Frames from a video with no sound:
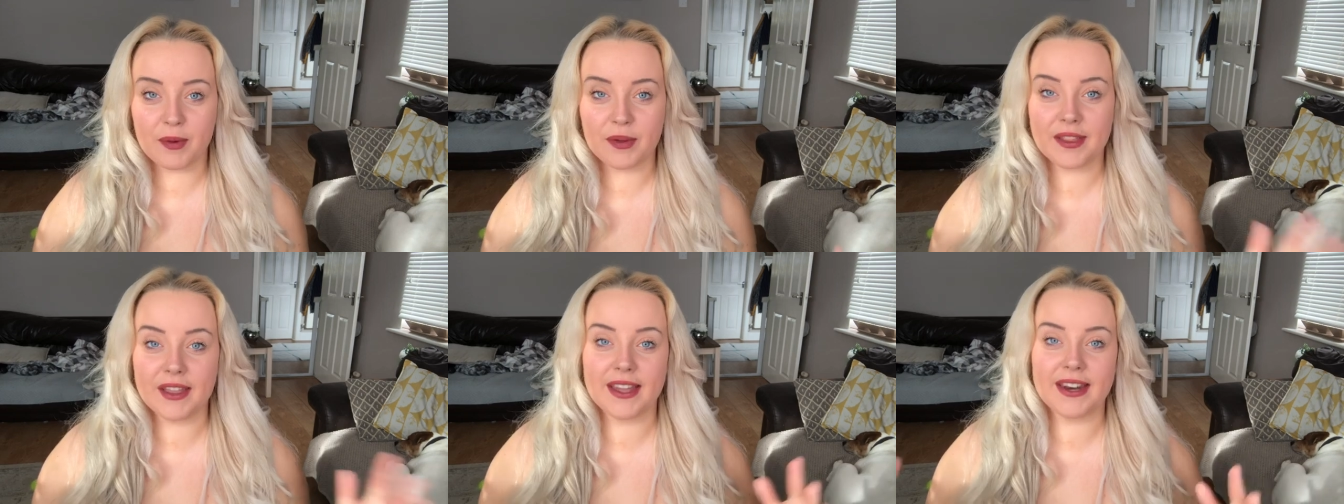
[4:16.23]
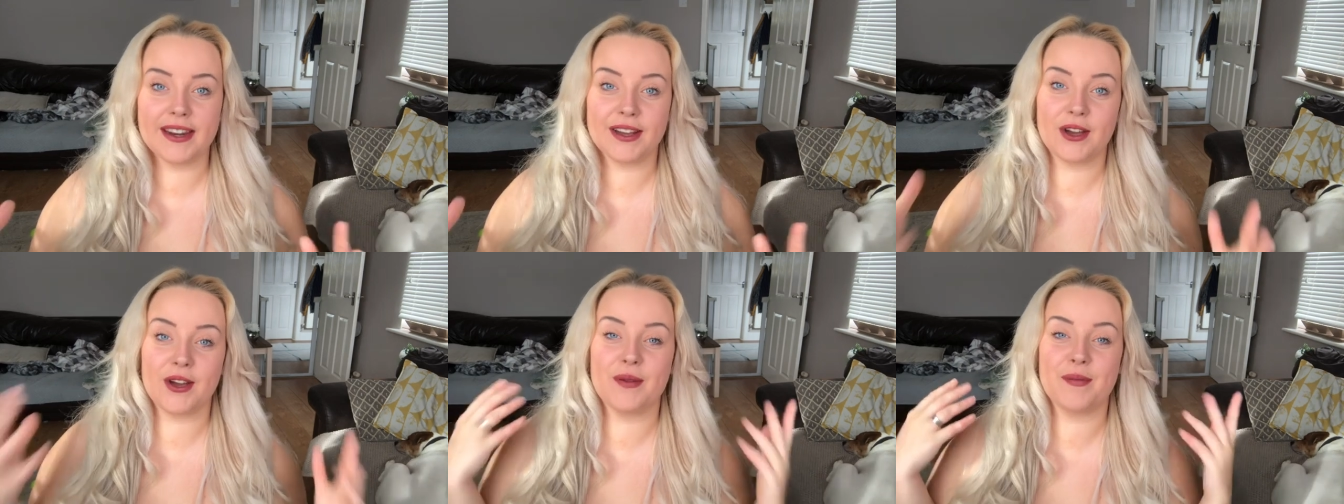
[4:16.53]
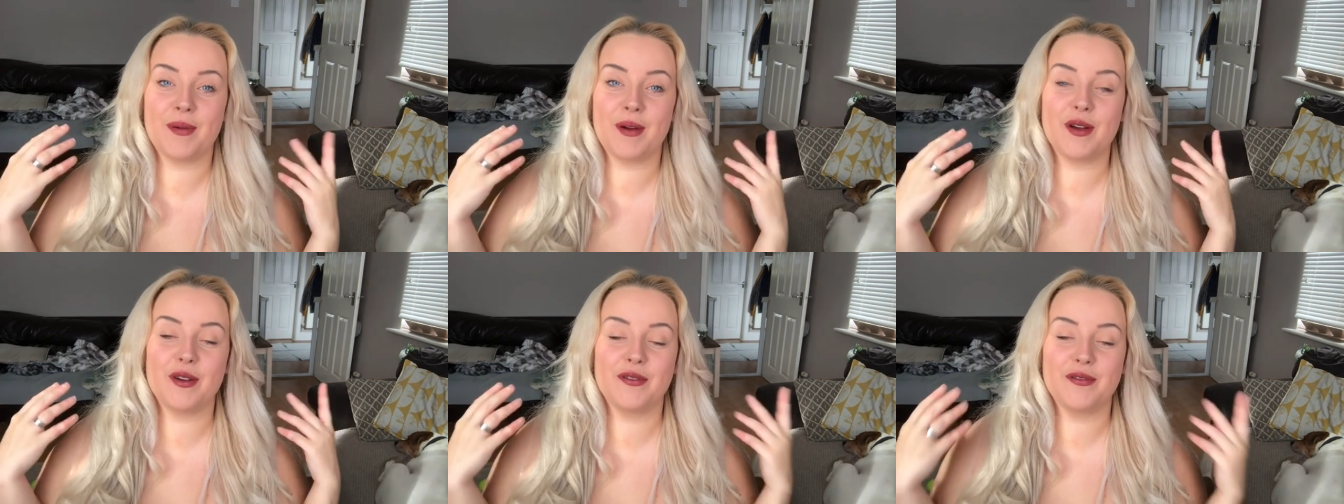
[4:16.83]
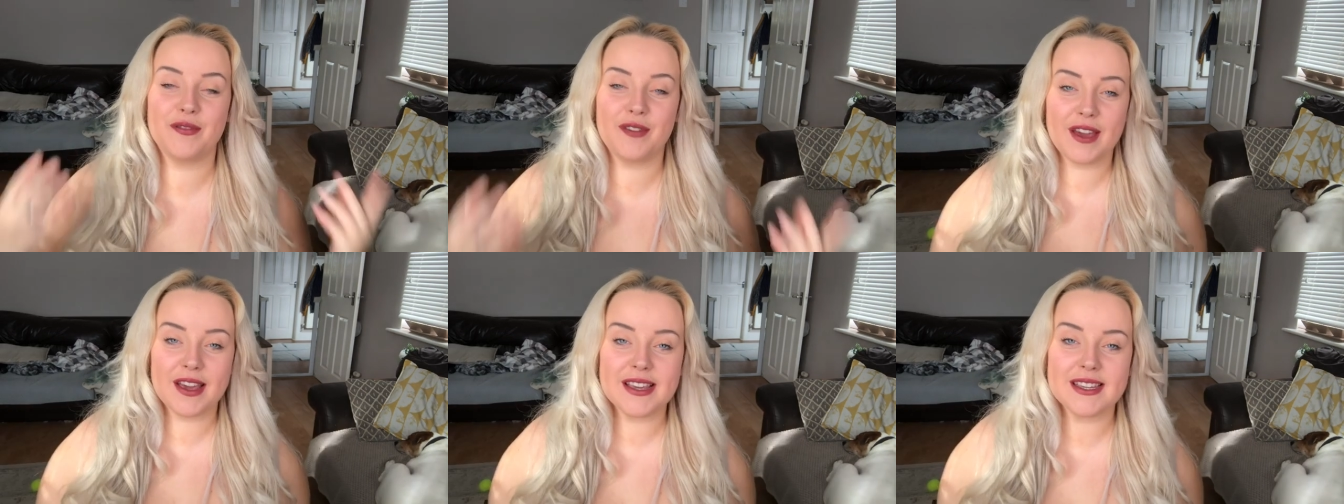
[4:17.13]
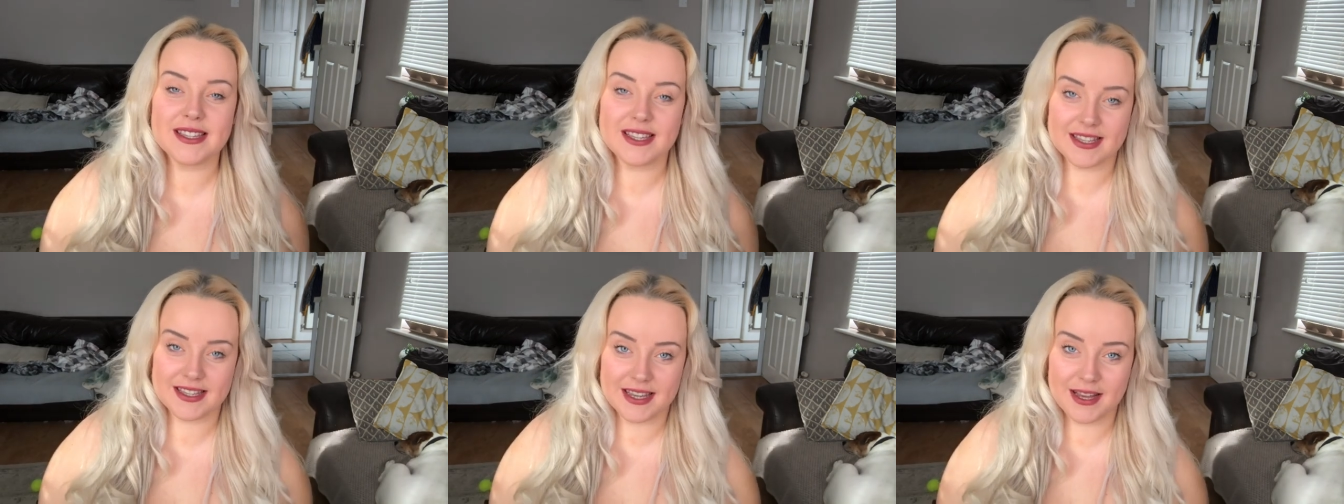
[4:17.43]
but then comparing
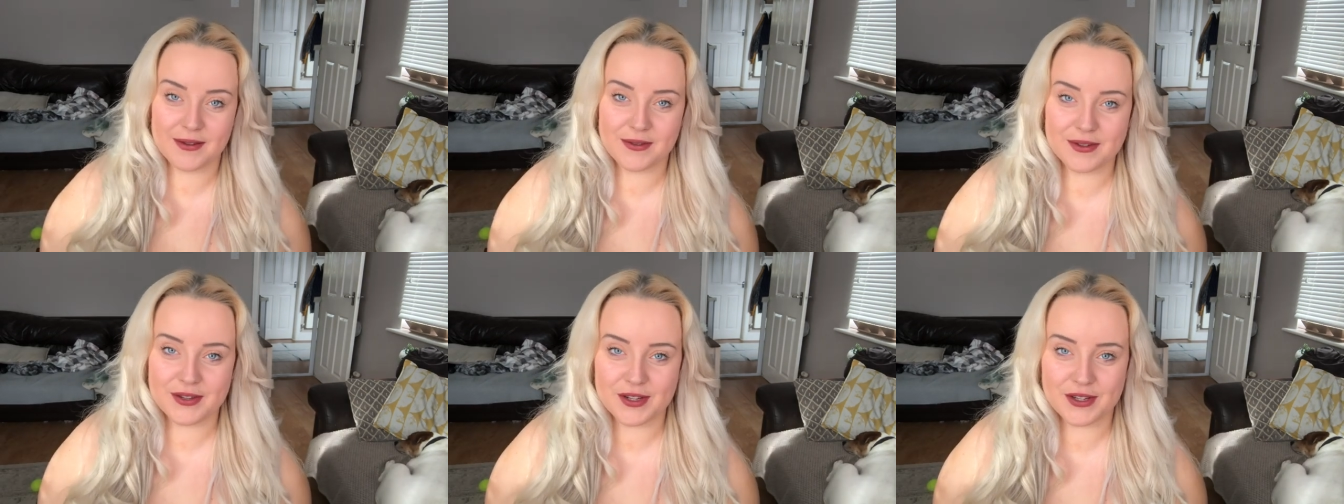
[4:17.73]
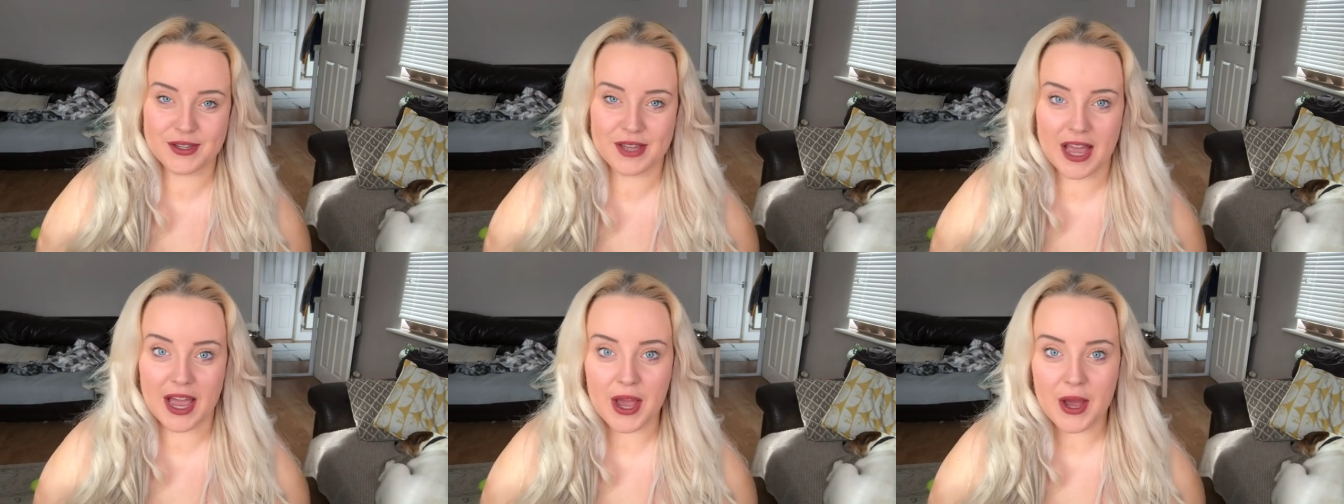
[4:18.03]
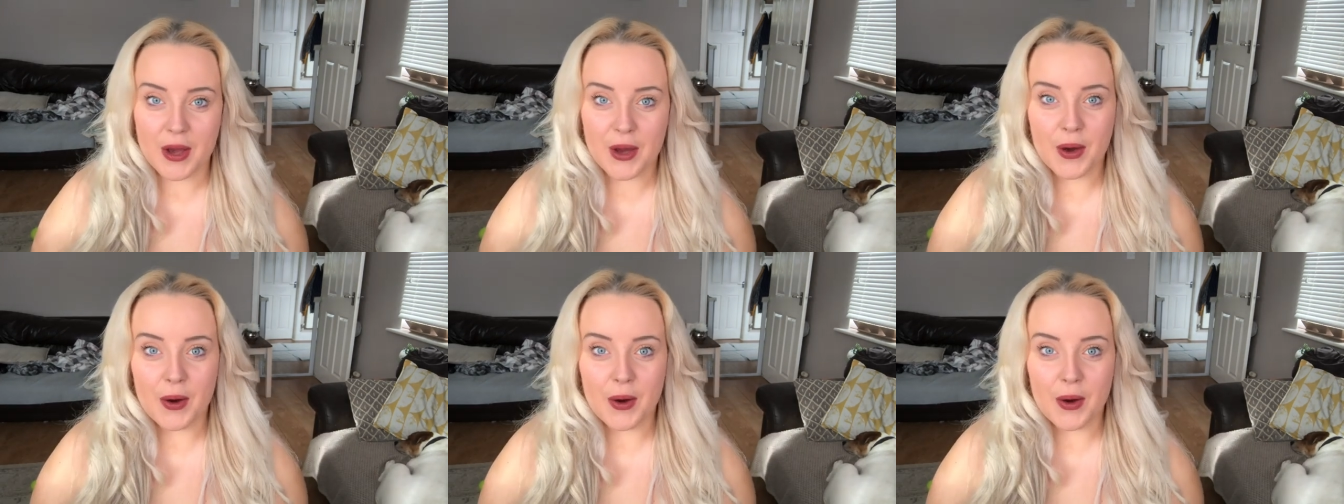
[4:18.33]
faces, I was just like,